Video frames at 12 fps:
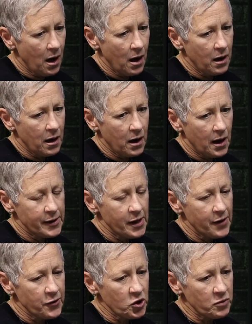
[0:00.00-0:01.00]

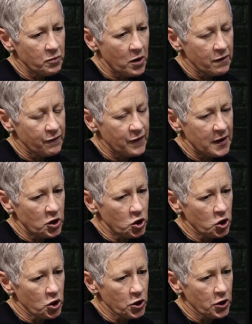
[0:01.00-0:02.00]
Another smart
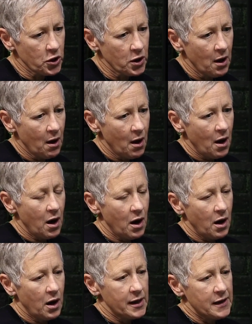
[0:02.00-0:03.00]
feature,
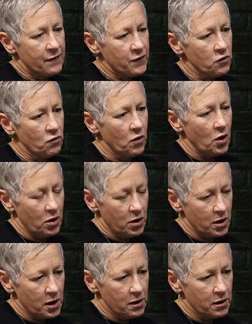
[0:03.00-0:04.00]
if you
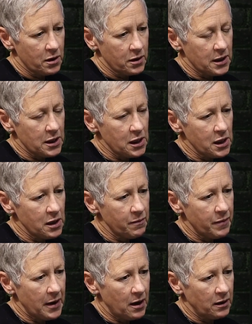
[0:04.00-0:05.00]
are thinking
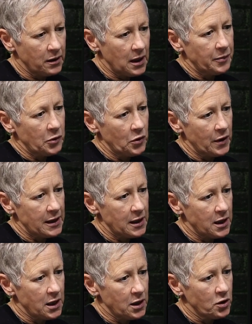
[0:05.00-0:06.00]
about
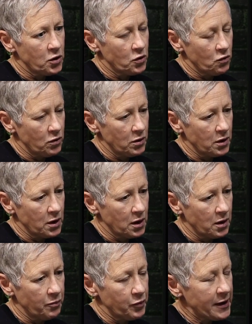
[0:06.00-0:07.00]
upgrading
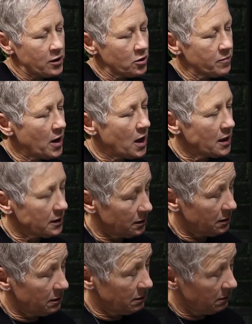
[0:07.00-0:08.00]
your breaker box,